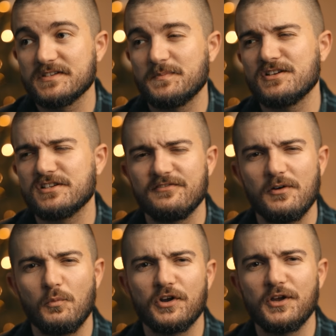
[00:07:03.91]
especially if
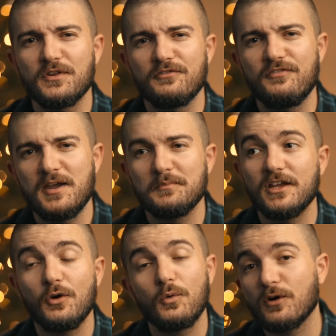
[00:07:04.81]
I'm working with a
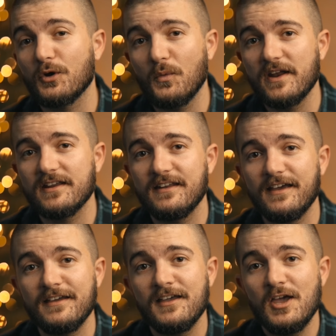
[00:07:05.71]
family or on a wedding
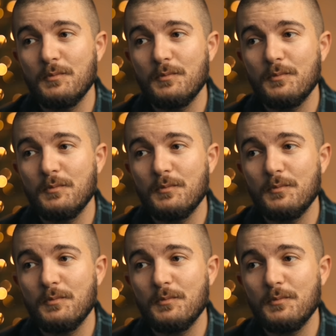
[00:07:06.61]
day,